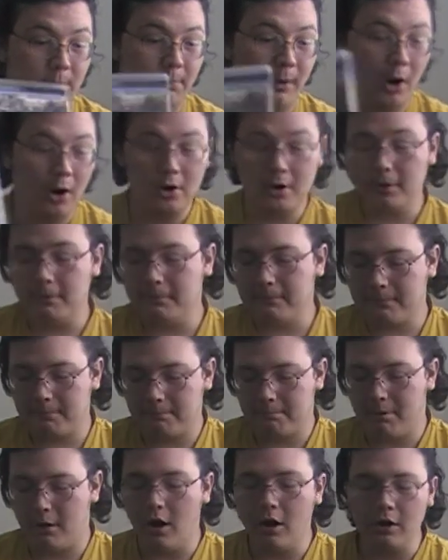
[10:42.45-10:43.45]
part of
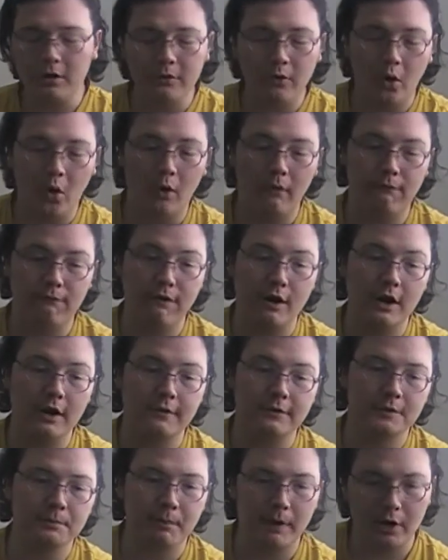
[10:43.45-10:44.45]
the whole fun
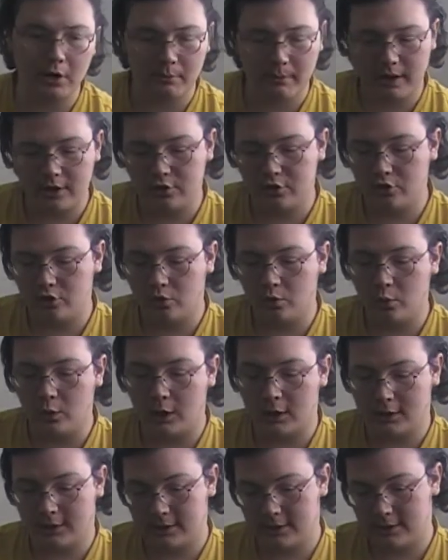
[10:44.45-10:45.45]
of Spider-Man 2
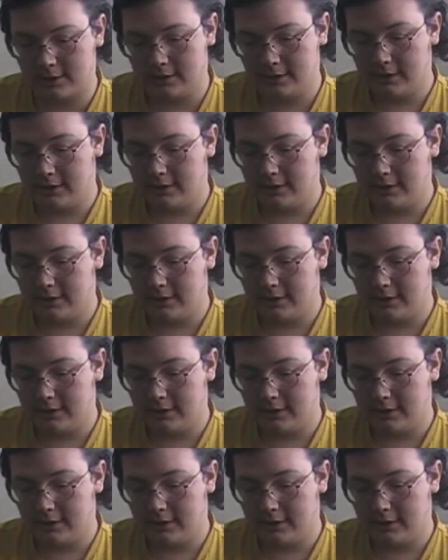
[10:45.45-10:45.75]
was,